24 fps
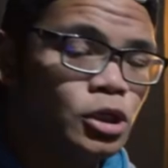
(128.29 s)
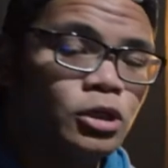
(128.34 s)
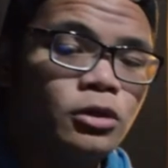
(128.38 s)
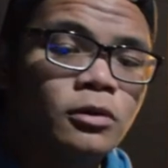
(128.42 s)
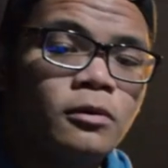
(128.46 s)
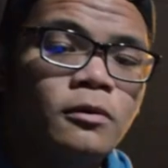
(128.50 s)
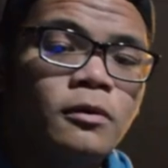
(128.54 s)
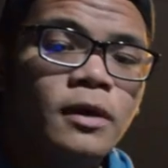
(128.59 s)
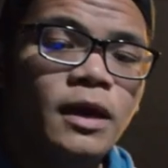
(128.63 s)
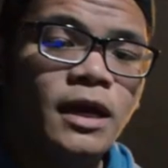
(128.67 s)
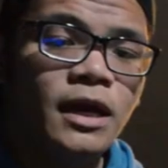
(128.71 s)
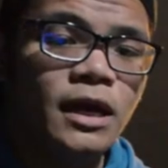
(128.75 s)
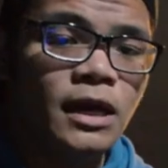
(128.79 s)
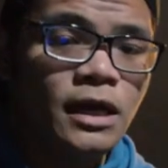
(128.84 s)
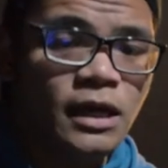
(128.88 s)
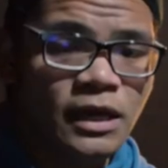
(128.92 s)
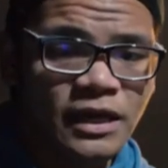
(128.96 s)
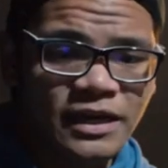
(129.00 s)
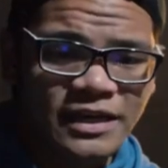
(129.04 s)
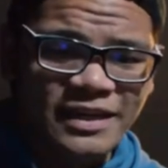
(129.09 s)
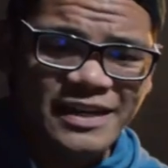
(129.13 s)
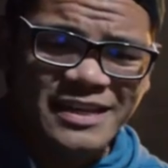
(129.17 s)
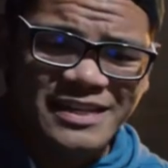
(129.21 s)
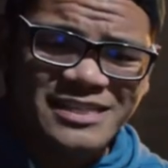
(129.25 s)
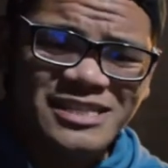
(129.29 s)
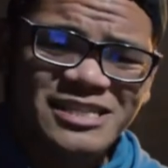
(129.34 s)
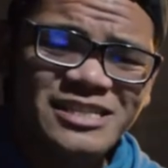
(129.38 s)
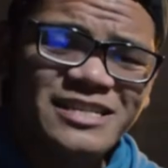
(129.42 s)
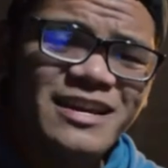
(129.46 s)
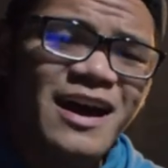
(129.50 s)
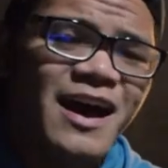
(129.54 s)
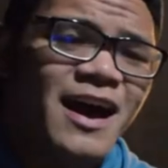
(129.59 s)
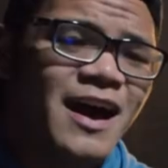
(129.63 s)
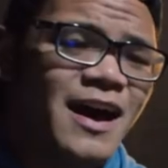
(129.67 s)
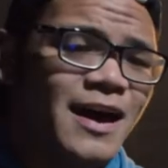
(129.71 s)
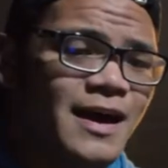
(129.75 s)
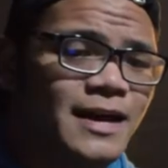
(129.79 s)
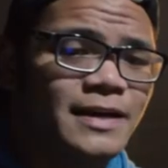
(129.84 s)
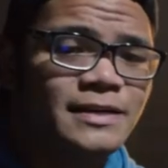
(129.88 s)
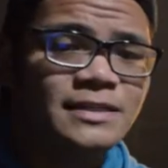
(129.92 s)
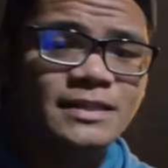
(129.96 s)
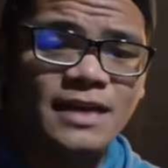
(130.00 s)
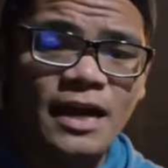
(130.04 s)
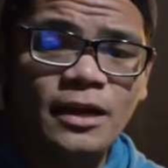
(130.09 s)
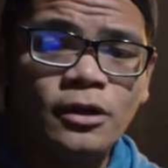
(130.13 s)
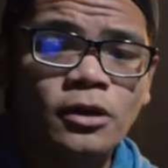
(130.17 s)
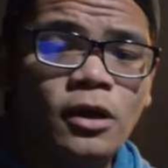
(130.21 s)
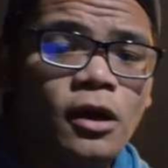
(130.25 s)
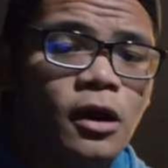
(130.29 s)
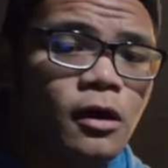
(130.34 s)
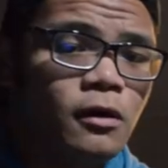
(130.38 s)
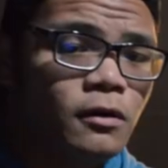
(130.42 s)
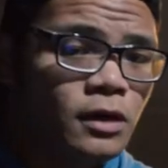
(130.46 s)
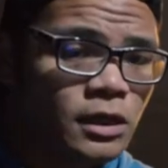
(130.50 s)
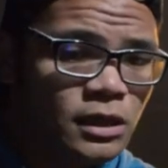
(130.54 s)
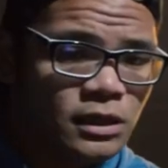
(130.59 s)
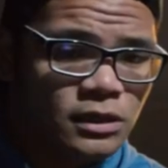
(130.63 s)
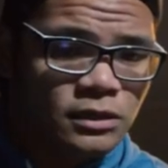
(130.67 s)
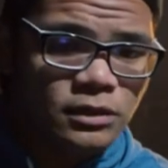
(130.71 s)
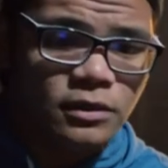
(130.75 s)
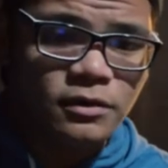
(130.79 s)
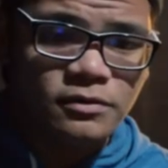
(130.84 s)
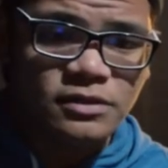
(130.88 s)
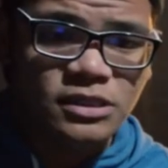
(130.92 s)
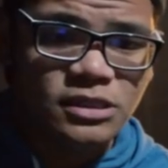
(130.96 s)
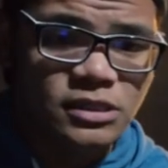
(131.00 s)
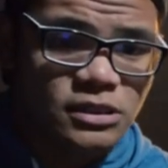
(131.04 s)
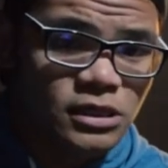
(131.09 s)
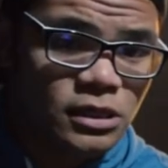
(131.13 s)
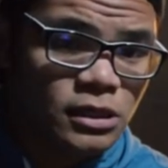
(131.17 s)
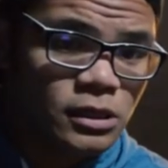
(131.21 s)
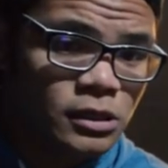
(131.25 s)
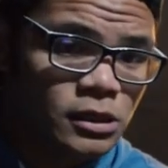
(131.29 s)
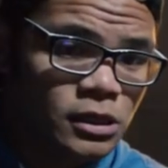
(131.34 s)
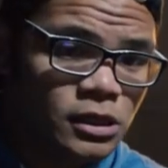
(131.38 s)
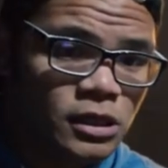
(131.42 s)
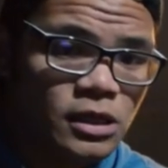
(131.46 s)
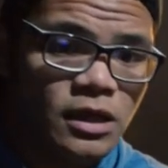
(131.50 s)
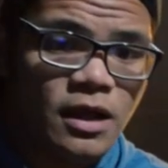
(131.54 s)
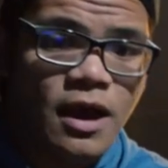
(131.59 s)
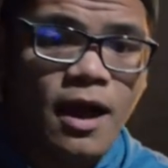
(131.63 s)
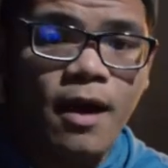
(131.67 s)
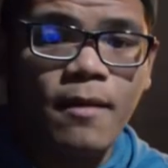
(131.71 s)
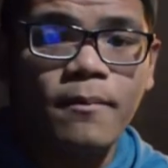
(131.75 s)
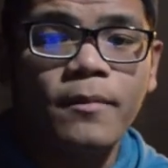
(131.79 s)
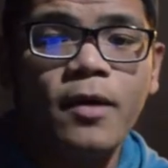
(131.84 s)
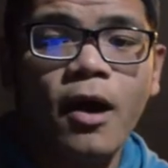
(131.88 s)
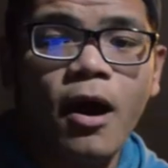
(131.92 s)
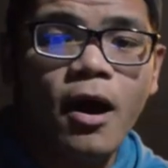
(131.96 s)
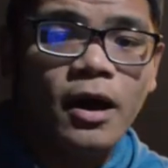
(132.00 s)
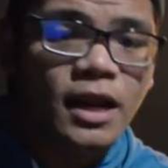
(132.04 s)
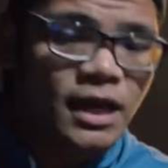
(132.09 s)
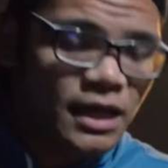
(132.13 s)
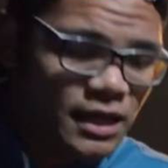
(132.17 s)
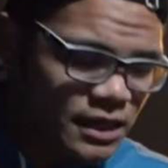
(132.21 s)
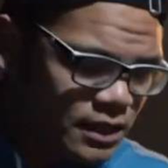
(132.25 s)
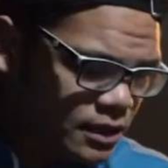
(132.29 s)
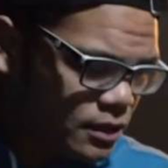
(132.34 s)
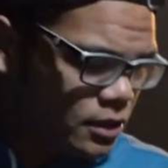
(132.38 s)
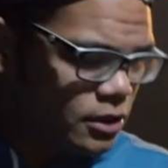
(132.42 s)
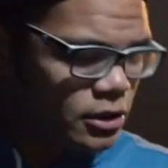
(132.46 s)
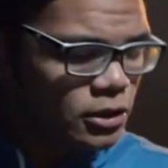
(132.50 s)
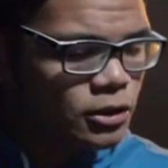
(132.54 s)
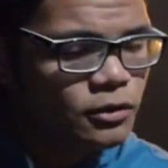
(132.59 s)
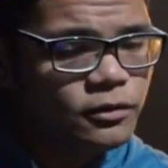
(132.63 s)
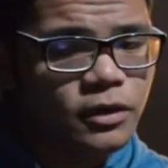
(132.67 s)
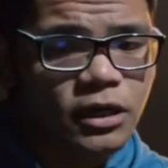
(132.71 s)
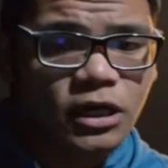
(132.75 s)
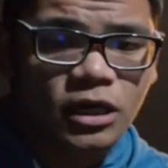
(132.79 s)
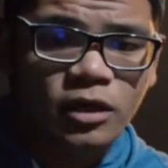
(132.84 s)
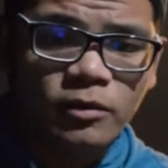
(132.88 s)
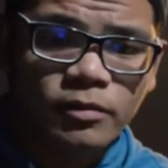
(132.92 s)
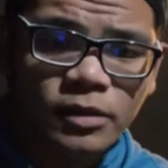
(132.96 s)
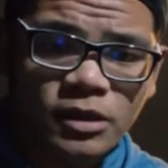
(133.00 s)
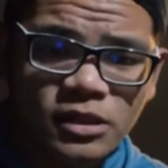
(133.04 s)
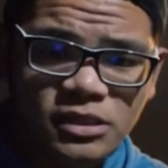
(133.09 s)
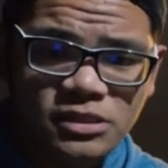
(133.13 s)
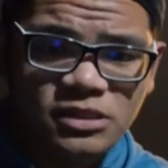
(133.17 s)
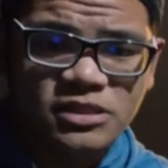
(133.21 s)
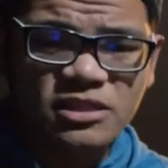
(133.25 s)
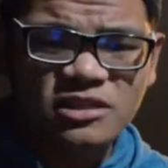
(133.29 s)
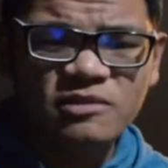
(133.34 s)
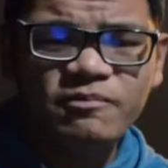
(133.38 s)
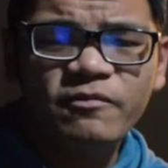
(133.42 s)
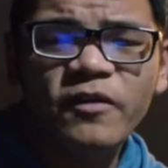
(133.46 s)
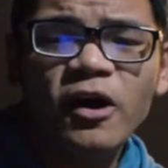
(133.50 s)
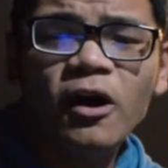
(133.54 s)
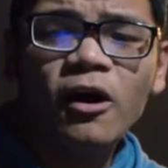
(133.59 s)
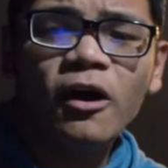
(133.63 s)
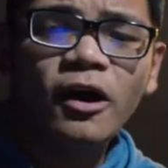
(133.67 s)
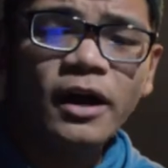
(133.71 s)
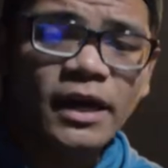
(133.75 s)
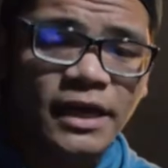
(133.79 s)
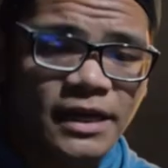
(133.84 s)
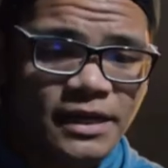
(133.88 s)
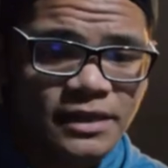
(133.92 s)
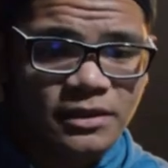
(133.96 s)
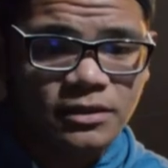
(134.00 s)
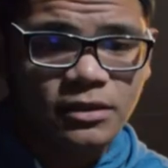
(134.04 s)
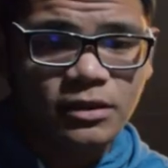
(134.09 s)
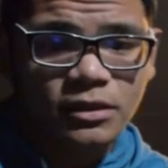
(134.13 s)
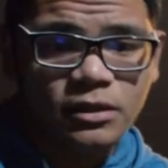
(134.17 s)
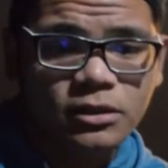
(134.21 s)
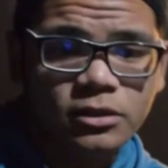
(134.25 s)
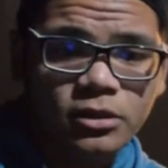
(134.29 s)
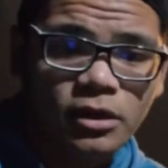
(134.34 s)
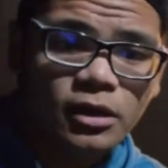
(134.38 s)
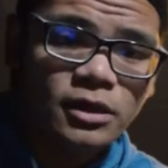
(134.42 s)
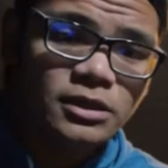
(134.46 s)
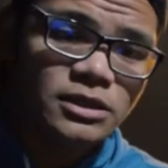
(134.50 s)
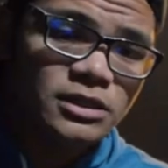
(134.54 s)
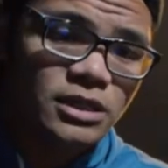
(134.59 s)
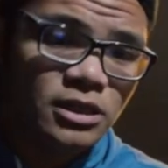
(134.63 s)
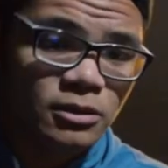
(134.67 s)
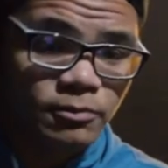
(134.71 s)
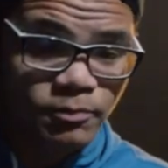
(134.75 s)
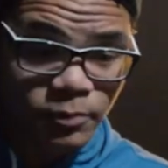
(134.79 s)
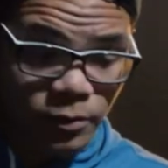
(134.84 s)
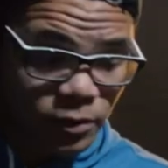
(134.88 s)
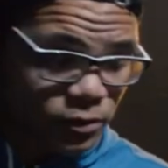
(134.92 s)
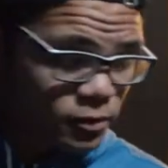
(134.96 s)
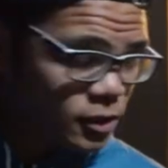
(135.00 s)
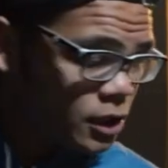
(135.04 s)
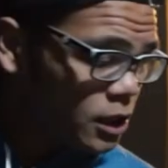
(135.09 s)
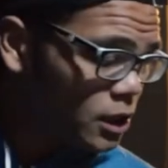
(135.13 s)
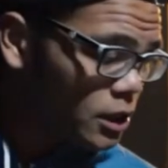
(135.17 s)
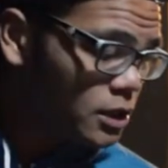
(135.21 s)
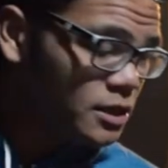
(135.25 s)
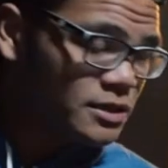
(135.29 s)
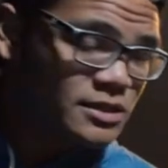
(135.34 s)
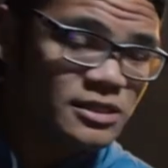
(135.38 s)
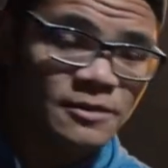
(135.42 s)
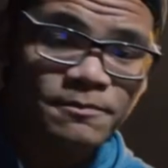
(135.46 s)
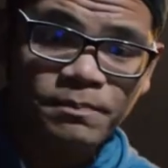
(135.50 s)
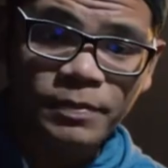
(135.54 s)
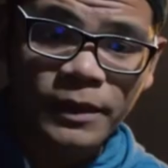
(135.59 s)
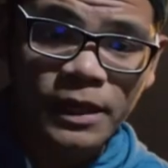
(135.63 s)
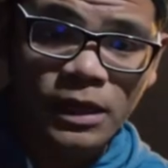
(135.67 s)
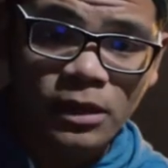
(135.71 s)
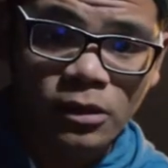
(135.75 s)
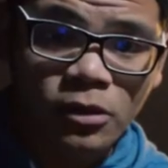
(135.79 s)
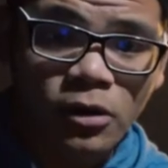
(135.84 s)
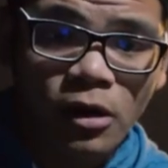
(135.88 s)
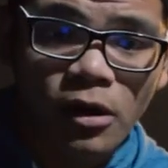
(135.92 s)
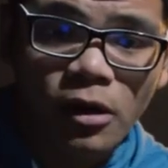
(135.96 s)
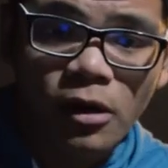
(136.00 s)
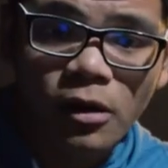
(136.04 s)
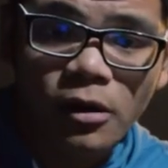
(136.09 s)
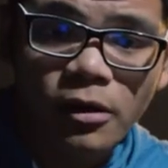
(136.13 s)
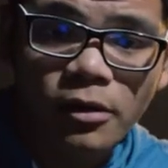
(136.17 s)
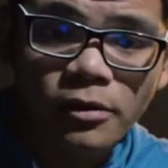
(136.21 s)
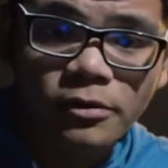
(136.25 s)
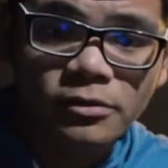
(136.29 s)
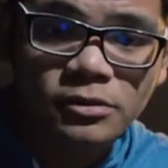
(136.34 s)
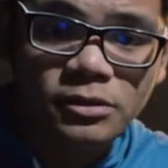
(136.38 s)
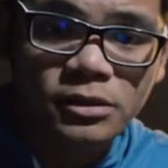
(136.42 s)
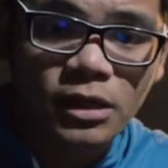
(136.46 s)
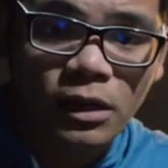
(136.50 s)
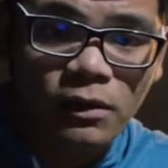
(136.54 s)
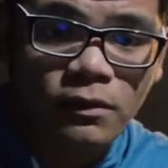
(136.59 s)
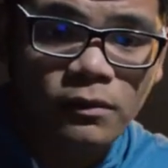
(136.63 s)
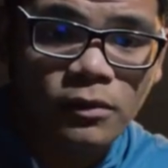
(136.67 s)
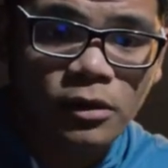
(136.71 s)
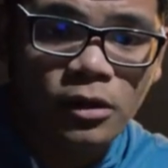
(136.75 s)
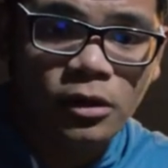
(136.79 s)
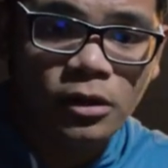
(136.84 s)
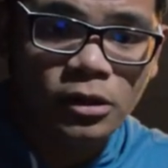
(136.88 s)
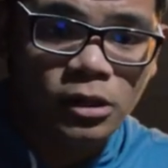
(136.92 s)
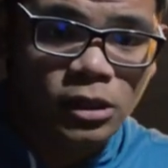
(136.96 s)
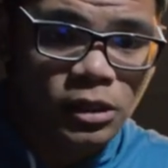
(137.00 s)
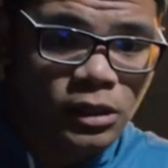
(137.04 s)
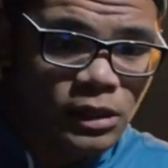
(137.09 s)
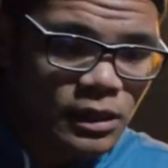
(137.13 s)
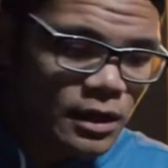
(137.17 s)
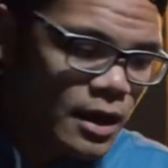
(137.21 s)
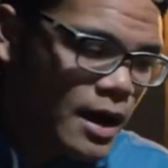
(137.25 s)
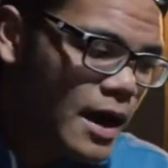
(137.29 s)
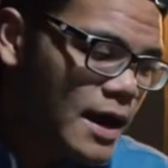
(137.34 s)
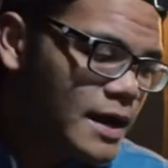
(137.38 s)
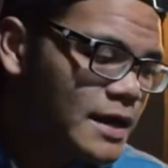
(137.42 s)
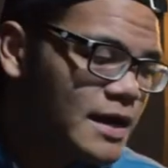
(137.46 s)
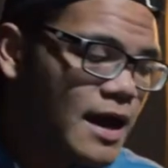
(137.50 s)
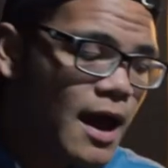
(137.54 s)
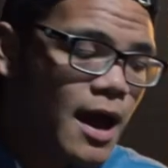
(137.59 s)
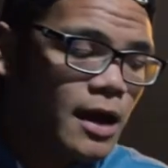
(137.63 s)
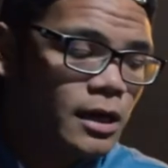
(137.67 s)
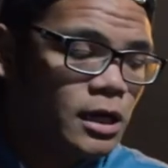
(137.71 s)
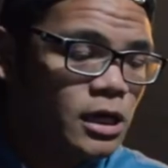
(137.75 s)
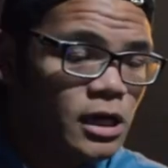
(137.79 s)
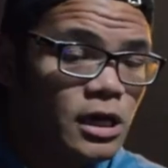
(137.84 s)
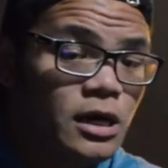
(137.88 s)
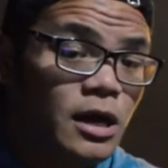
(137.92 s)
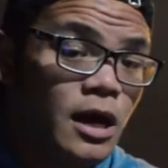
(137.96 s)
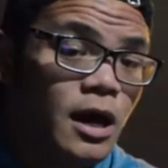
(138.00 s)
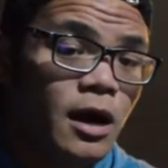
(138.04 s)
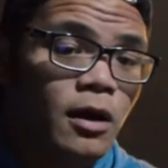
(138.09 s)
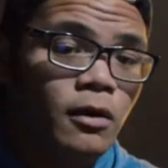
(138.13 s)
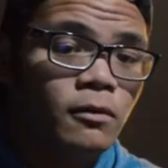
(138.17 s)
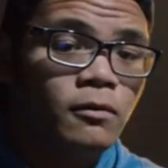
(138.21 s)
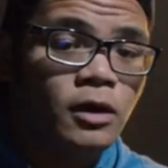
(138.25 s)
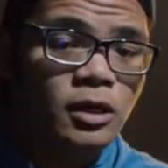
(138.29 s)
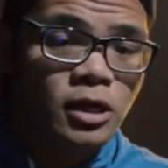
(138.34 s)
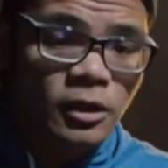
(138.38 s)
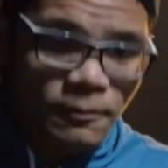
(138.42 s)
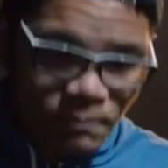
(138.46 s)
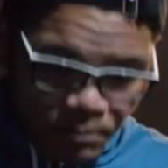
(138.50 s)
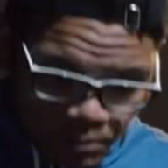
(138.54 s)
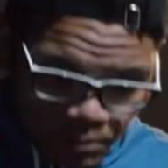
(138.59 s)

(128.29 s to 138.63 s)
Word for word: The way it shines, I know you've seen it. I bought a crib just for the closet, both his and hers. I want it, I got it, yeah, I want it,